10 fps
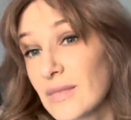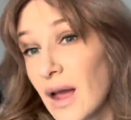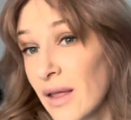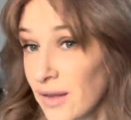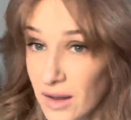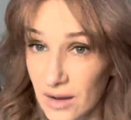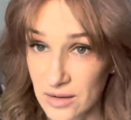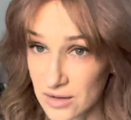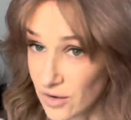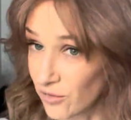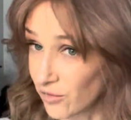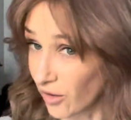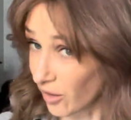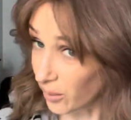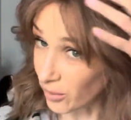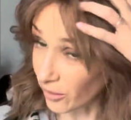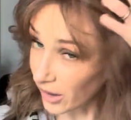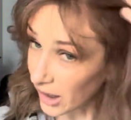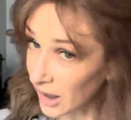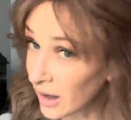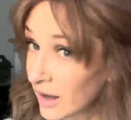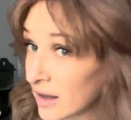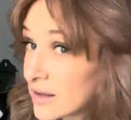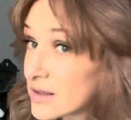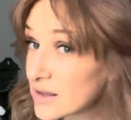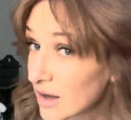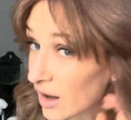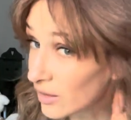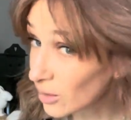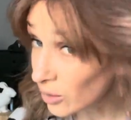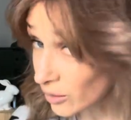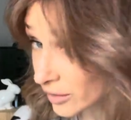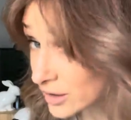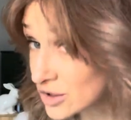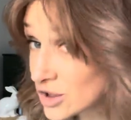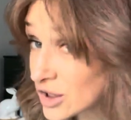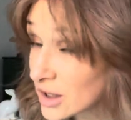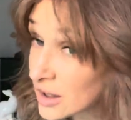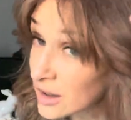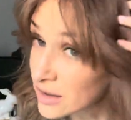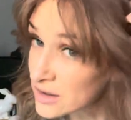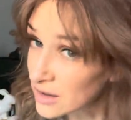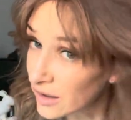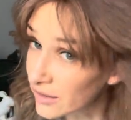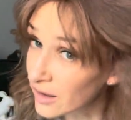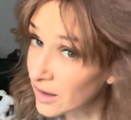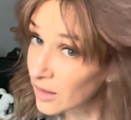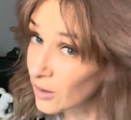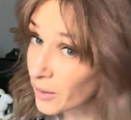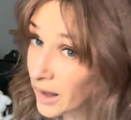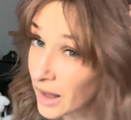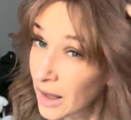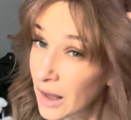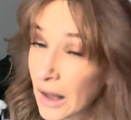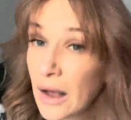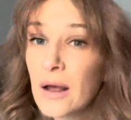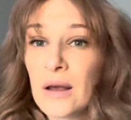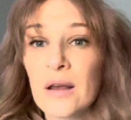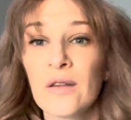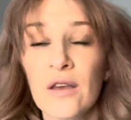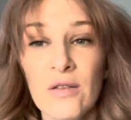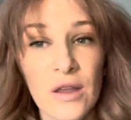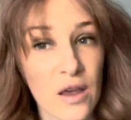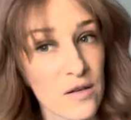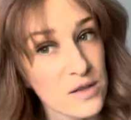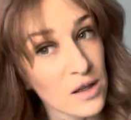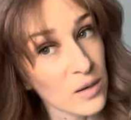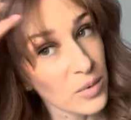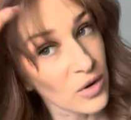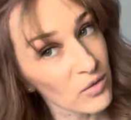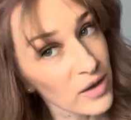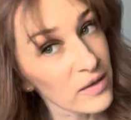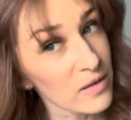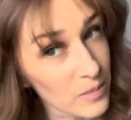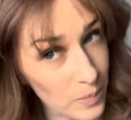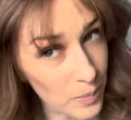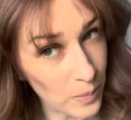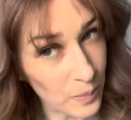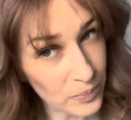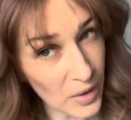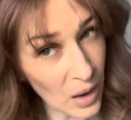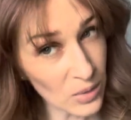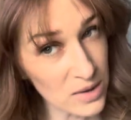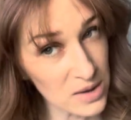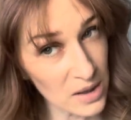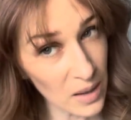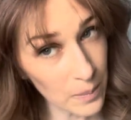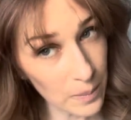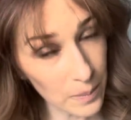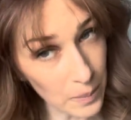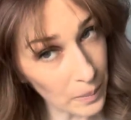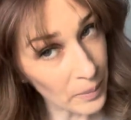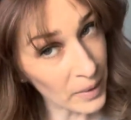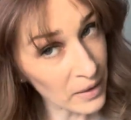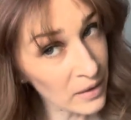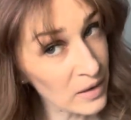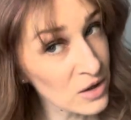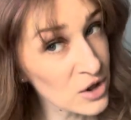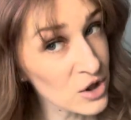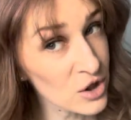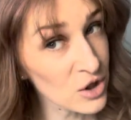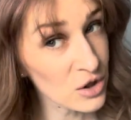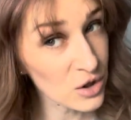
I think it's very pretty, it's not orangey, it's not yellowy. It even gives a little bit of that, I would say pinkish,